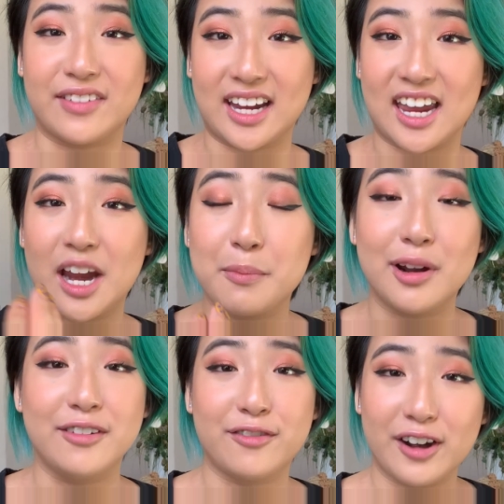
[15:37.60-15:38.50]
a camera
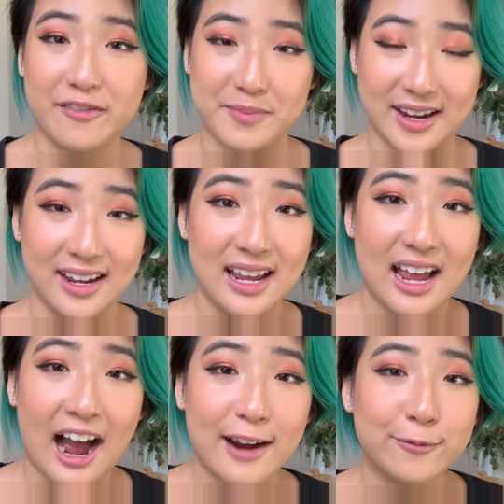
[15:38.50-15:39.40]
in front of me.
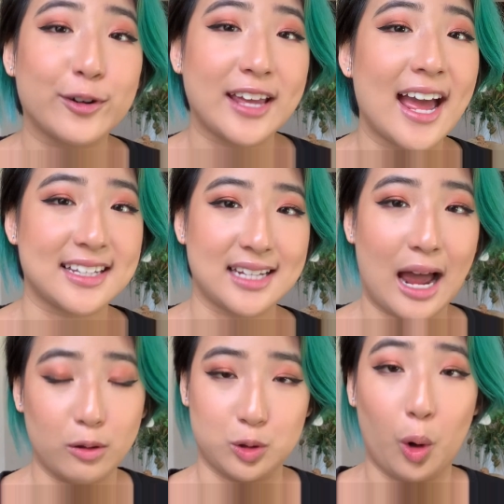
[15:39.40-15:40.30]
I forget
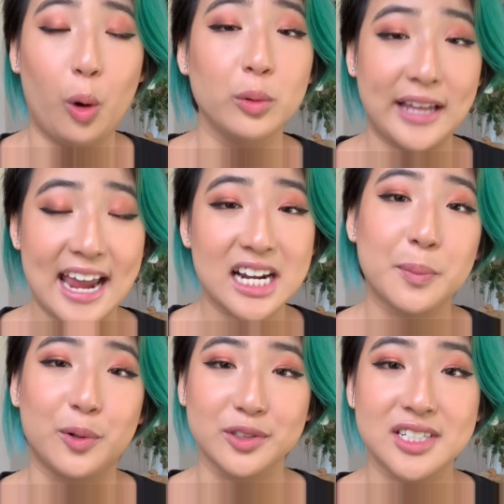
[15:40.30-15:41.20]
how to hold
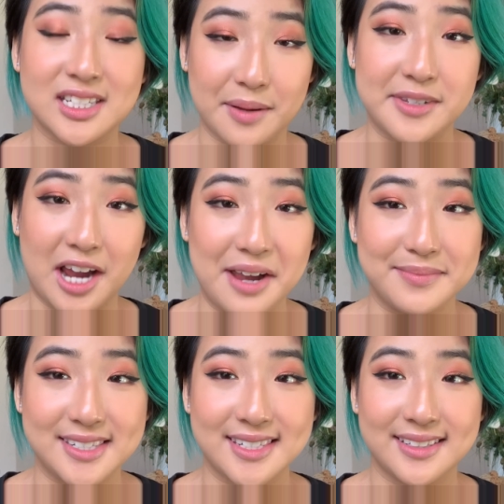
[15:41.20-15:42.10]
animals sometimes.